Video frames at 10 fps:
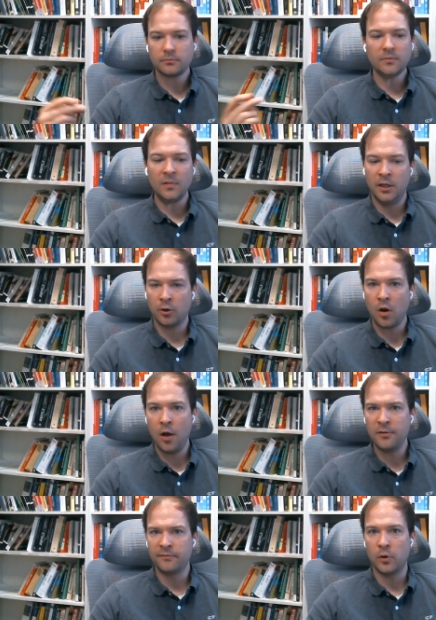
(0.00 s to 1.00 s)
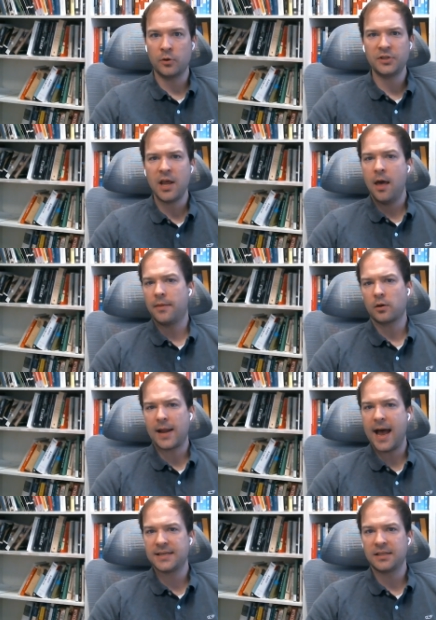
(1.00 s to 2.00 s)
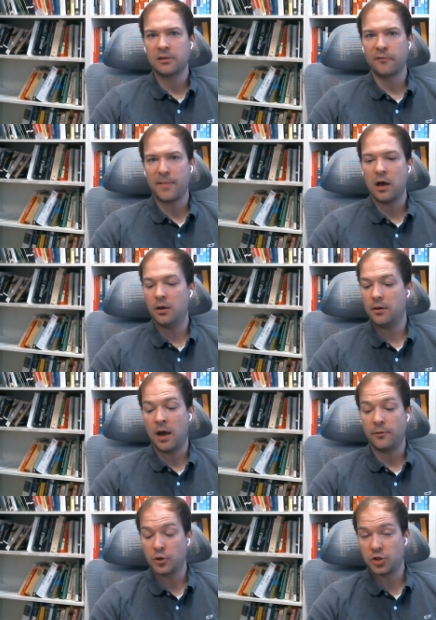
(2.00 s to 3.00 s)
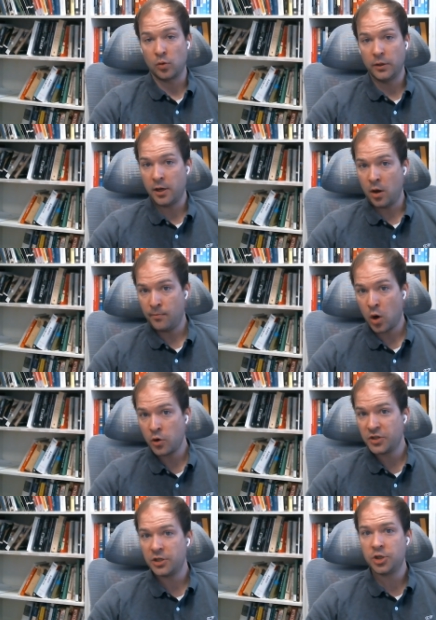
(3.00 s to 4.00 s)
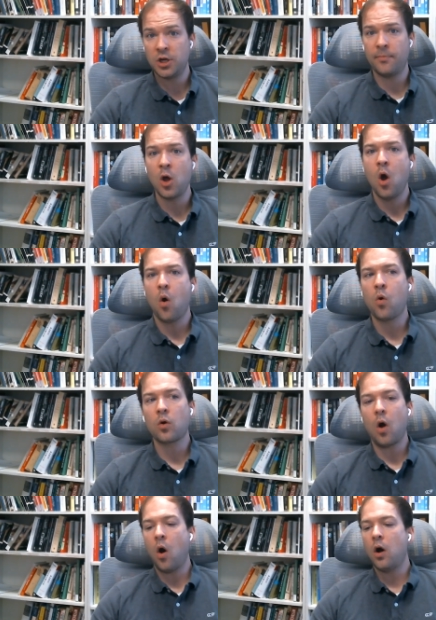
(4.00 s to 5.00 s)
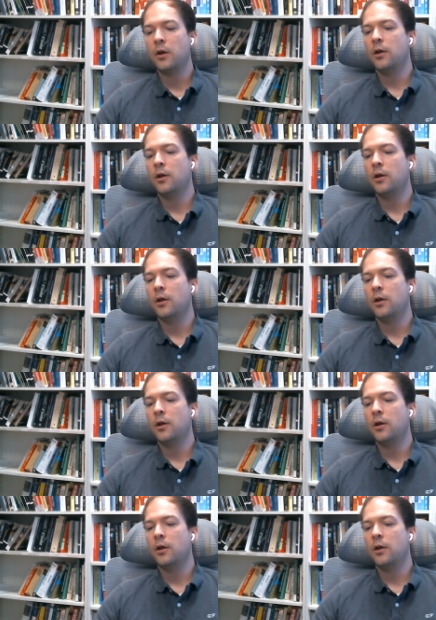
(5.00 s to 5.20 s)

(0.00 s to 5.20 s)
There are other voters that are casting their ballot either solely on partisanship or on